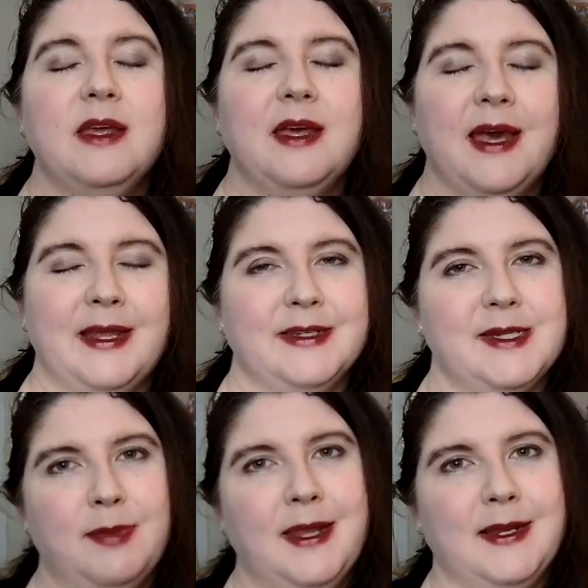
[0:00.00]
and
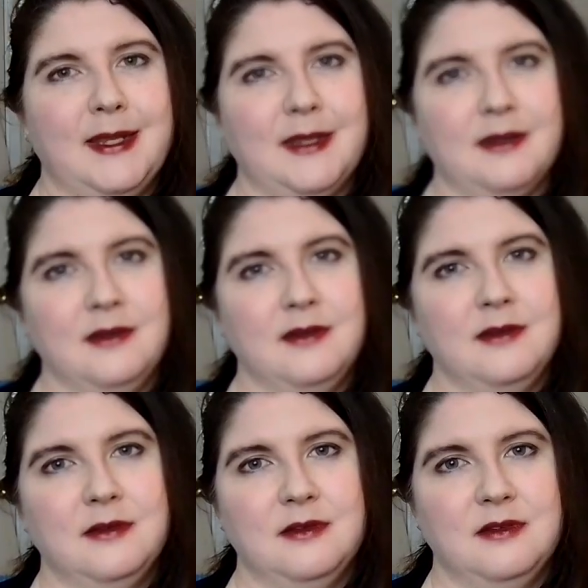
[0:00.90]
I'm planning,
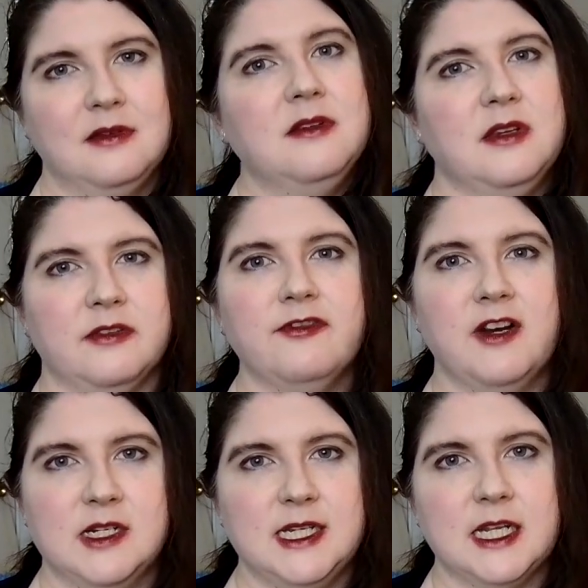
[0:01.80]

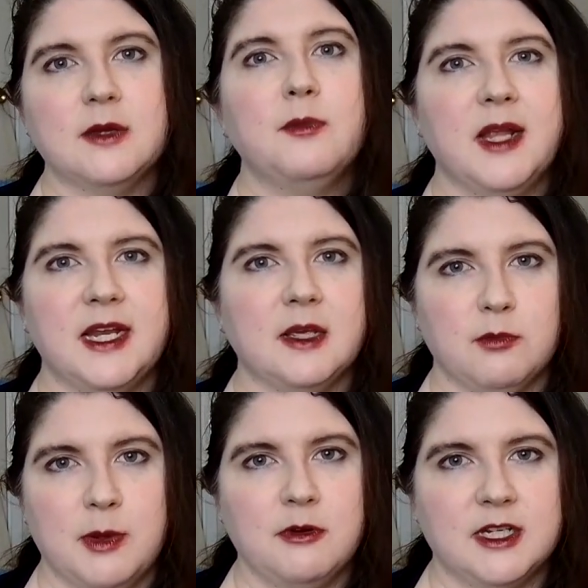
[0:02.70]
frantic planning and
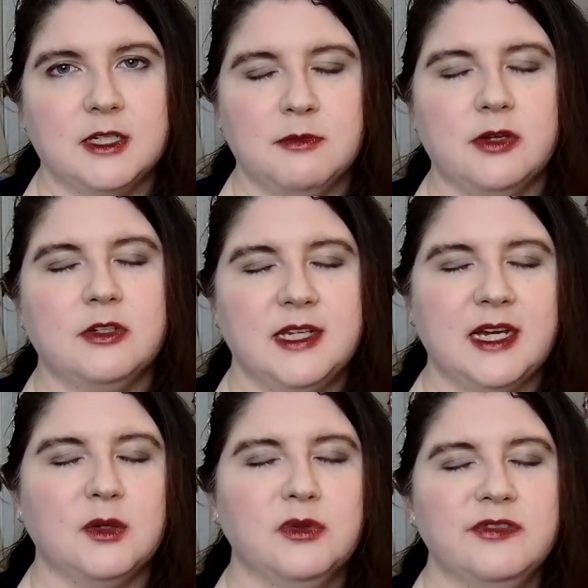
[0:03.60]
preparation mode
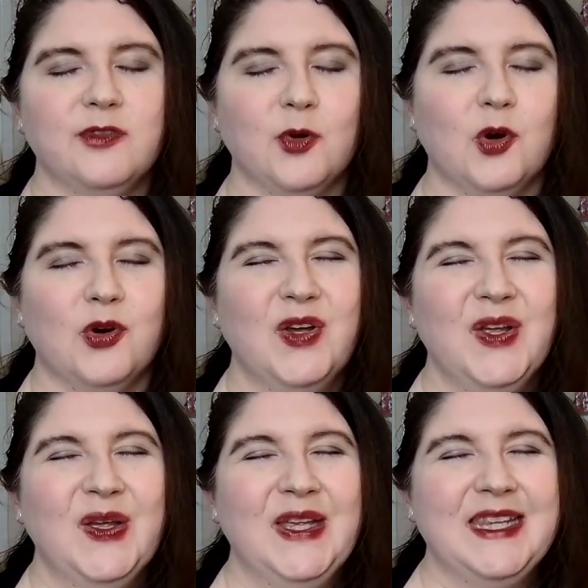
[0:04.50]
now for
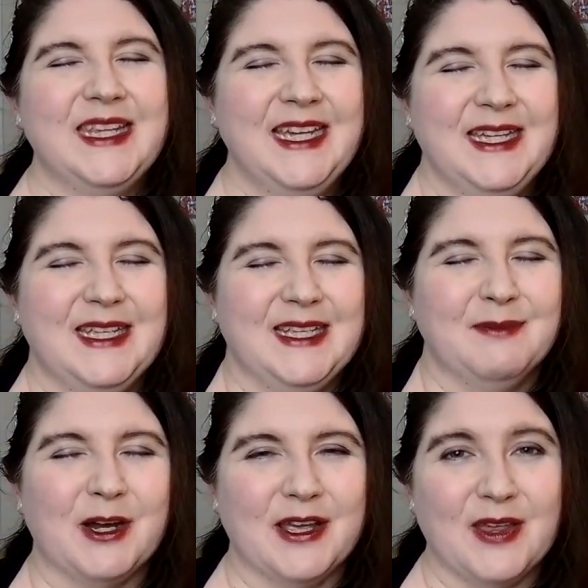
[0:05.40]
the
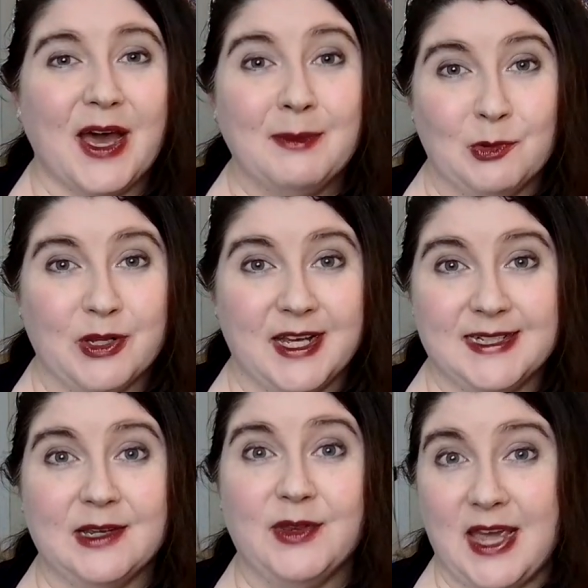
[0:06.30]
market that I'm
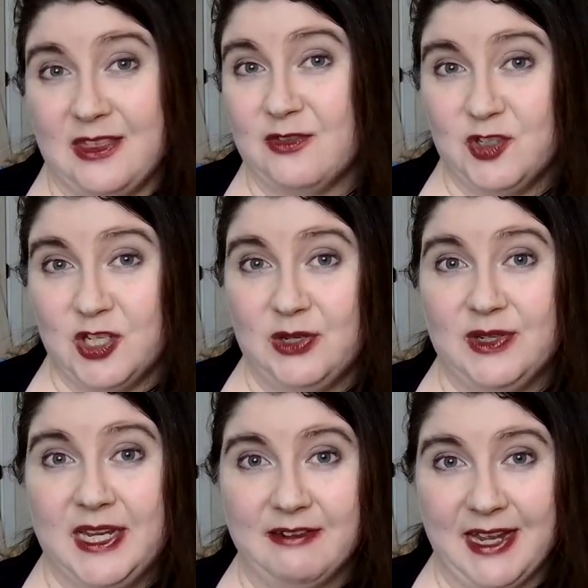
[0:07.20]
organising on the 8th of June
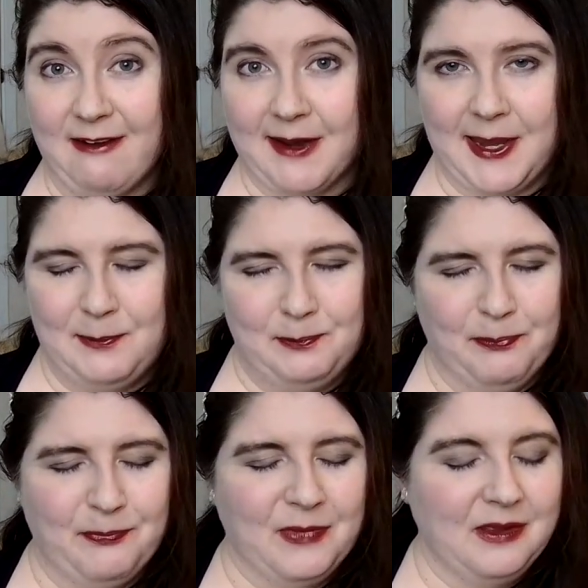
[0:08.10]
here in Harrogate.
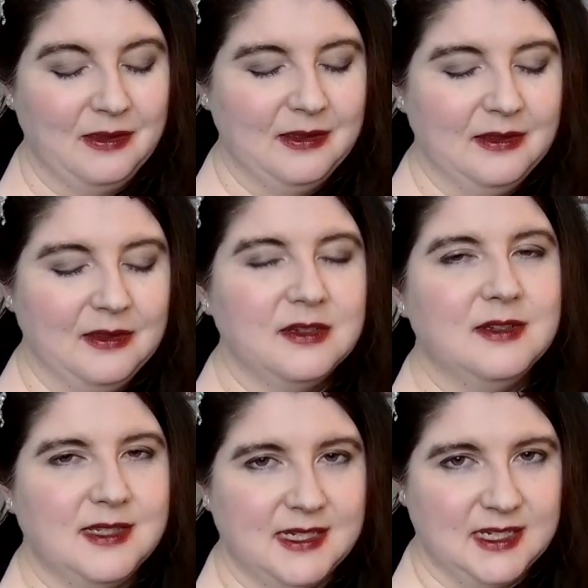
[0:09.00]

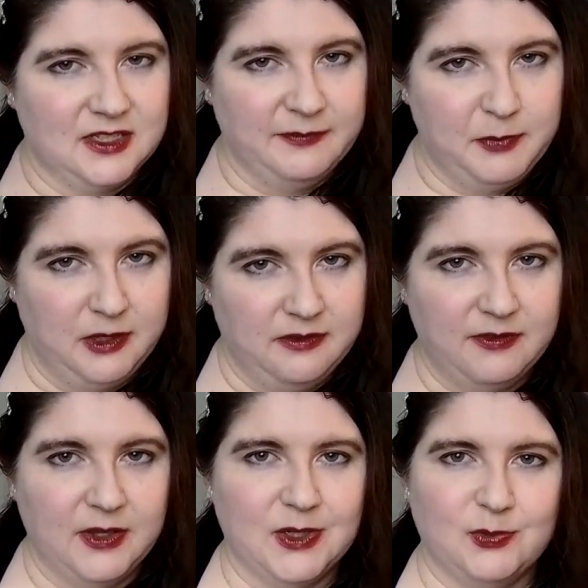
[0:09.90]
Details of both
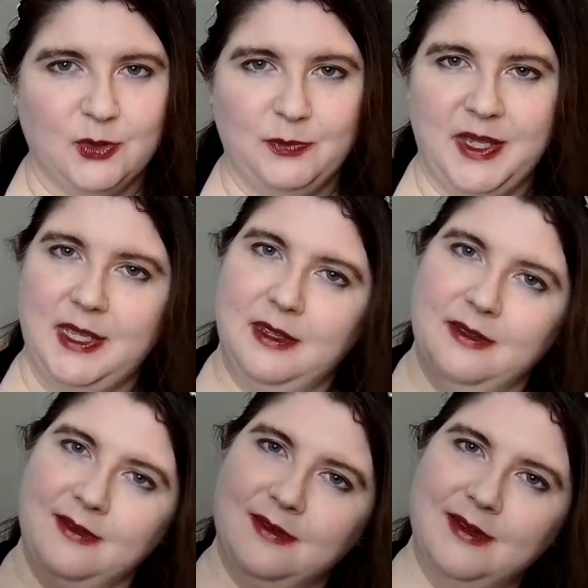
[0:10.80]
of those will be
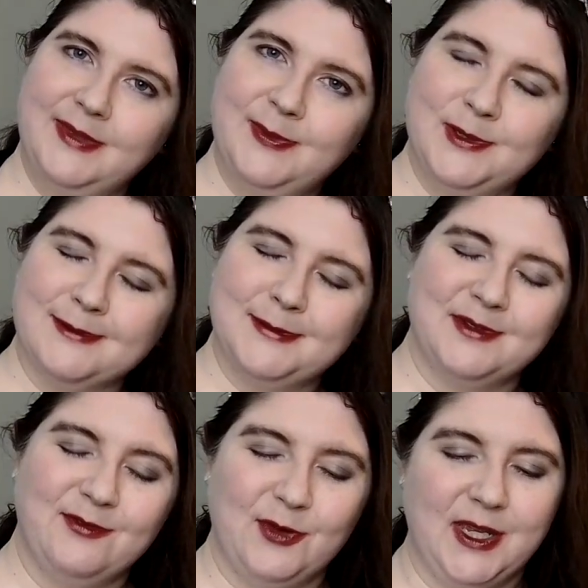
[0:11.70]
in the
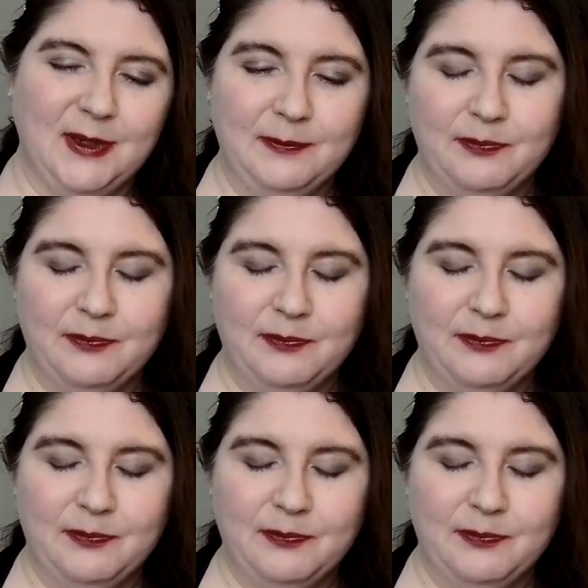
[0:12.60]
description for you.